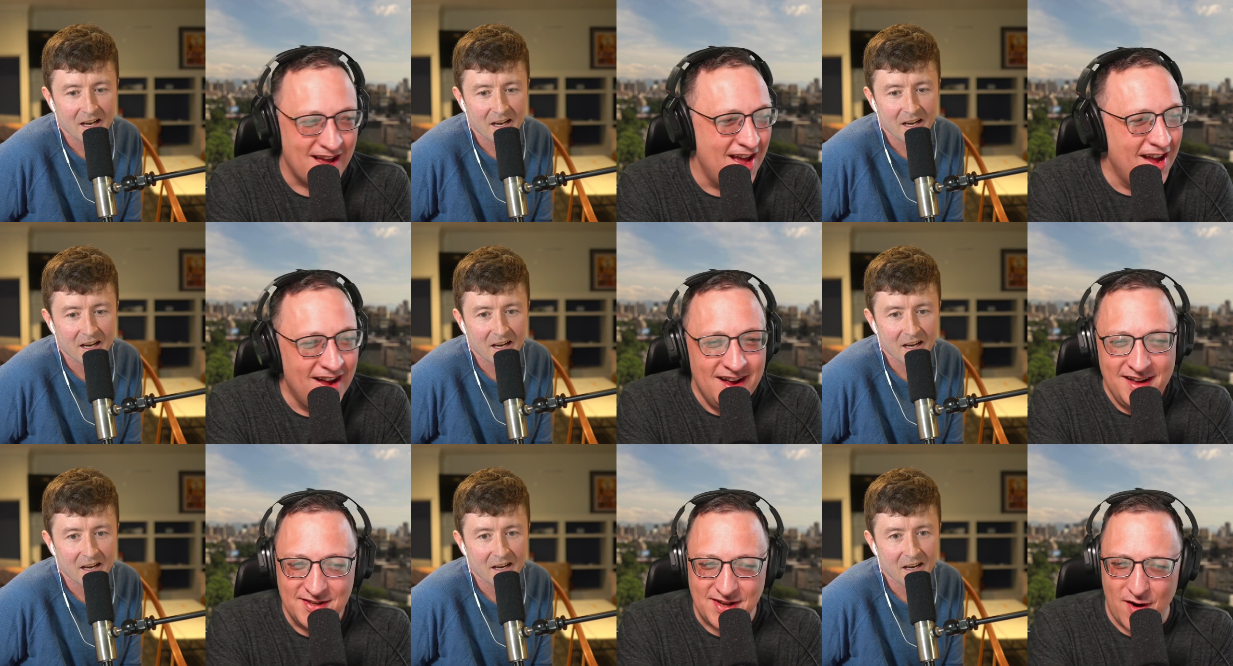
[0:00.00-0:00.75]
Speaker 1: he's like,
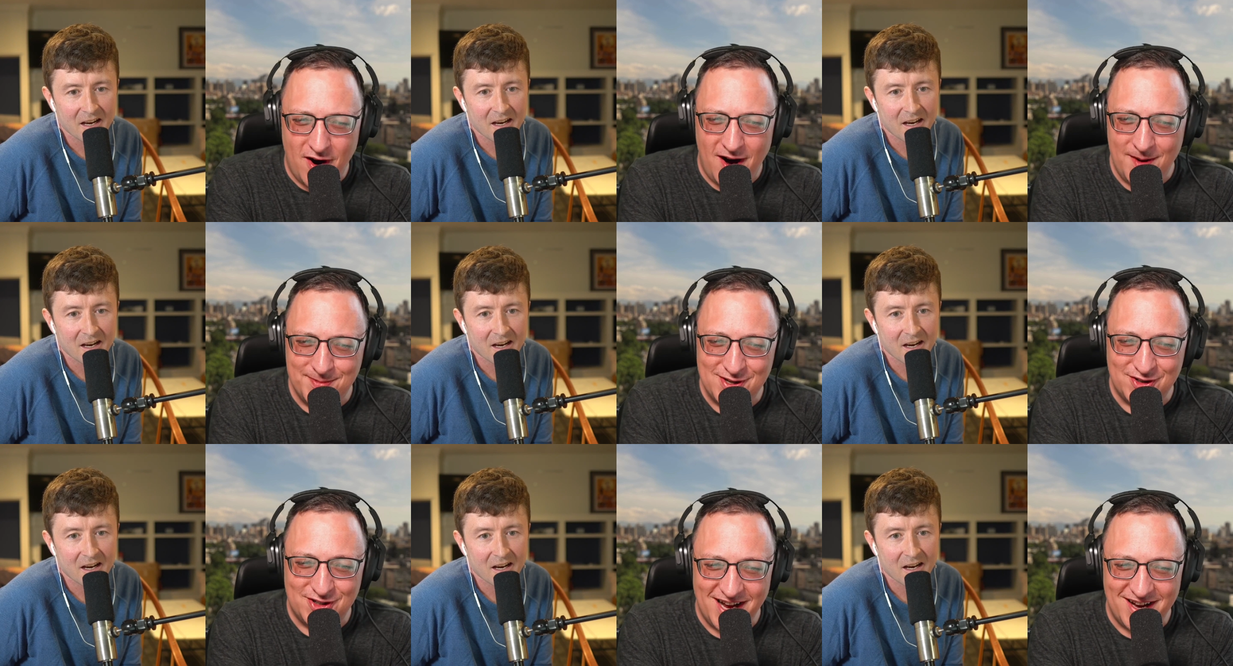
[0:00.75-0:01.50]
oh, I'm so
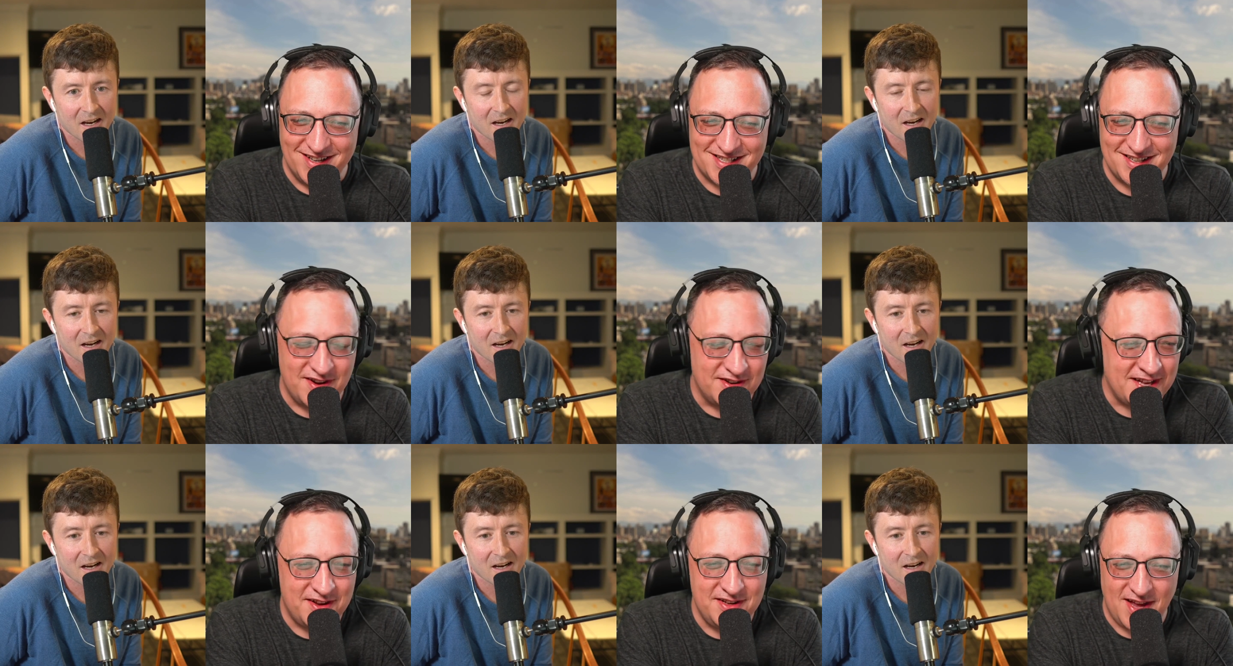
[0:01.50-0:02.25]
jealous. because he's like,
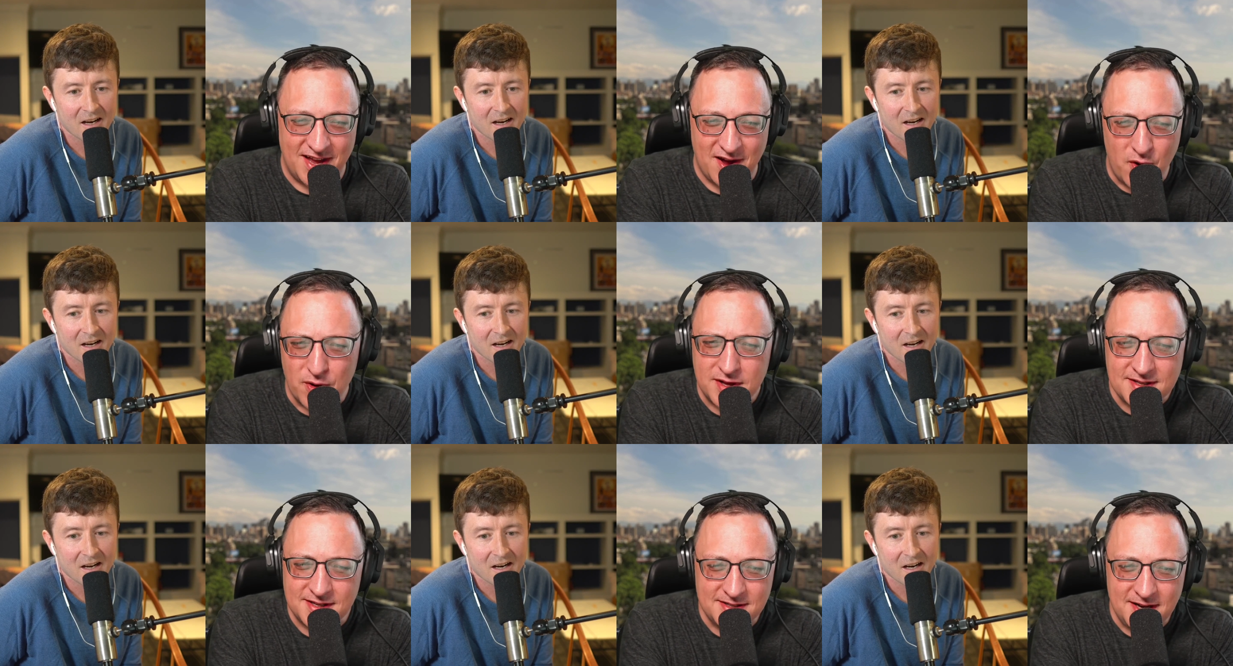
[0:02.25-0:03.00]
oh, he's
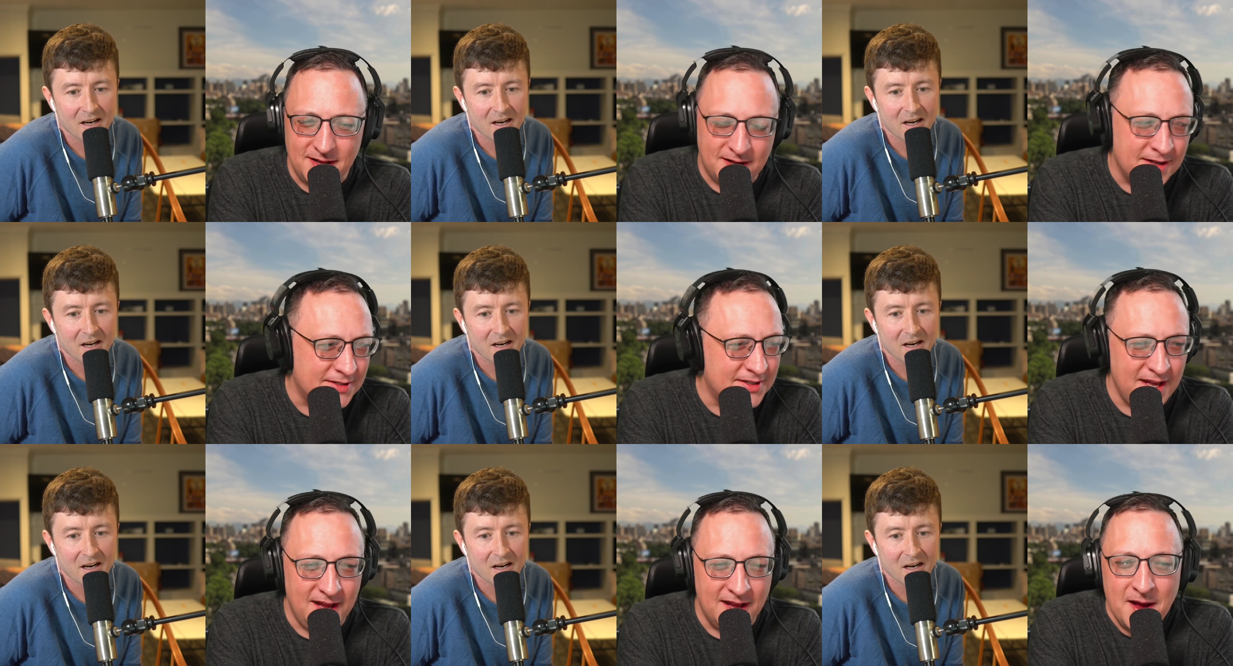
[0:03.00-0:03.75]
because the
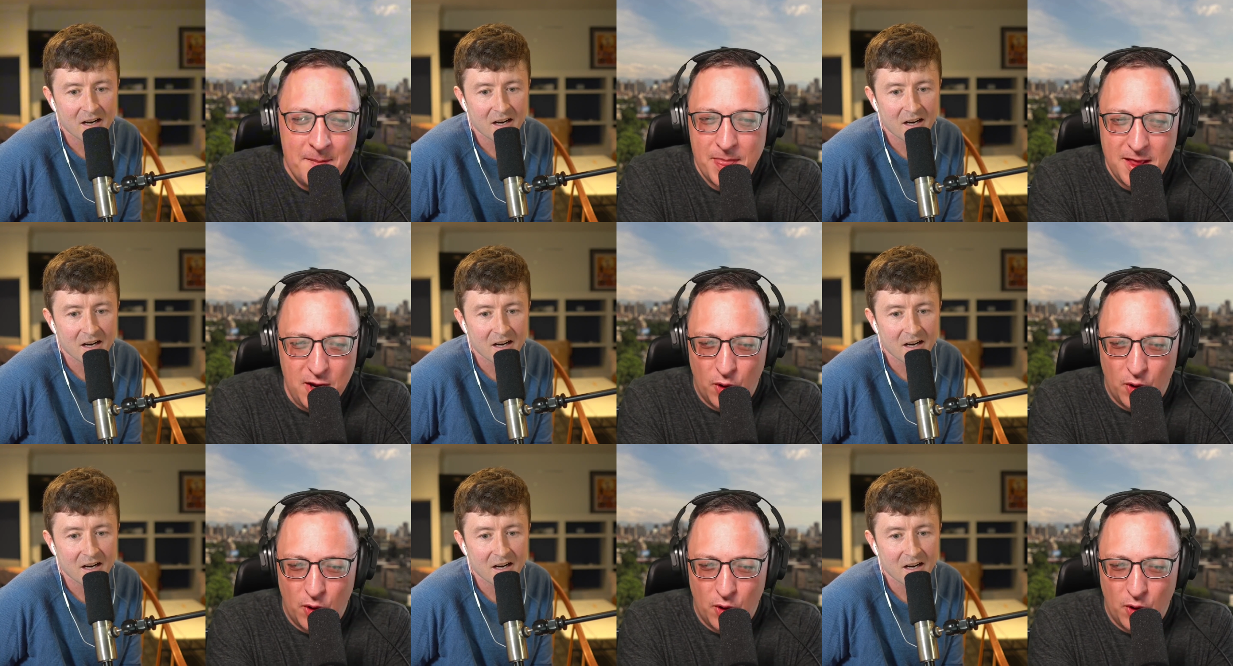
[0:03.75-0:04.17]
you know th-